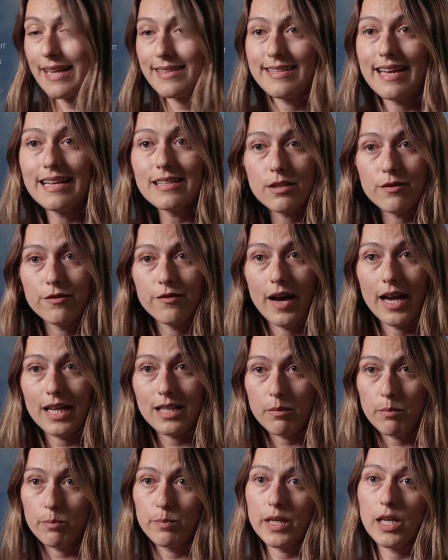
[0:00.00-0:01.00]

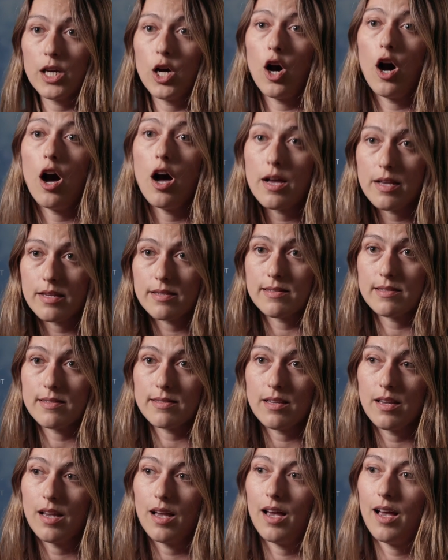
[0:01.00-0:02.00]
identified
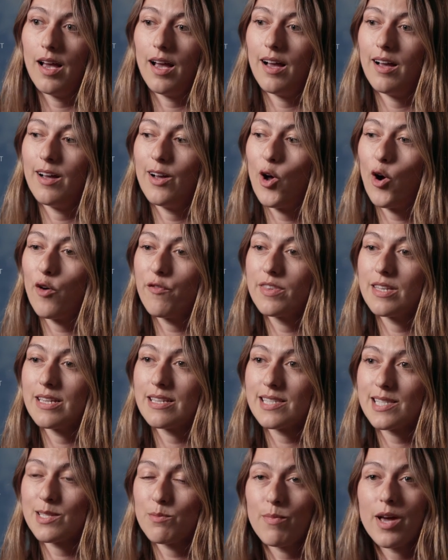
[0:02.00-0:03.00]
because of
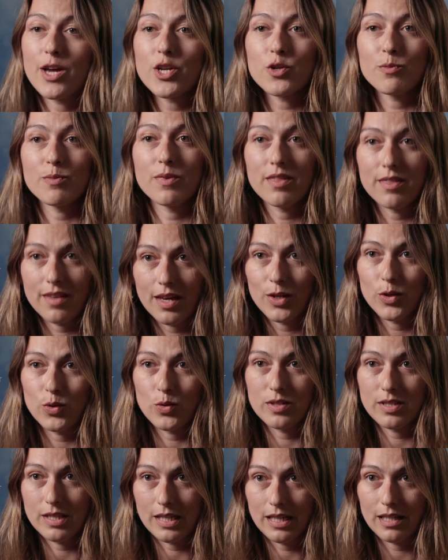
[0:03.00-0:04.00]
this measurement that
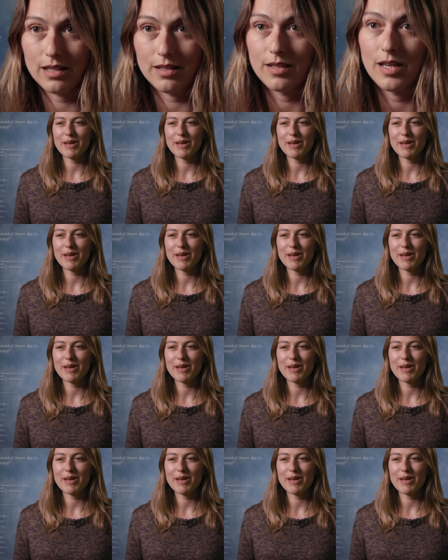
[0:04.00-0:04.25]
you did.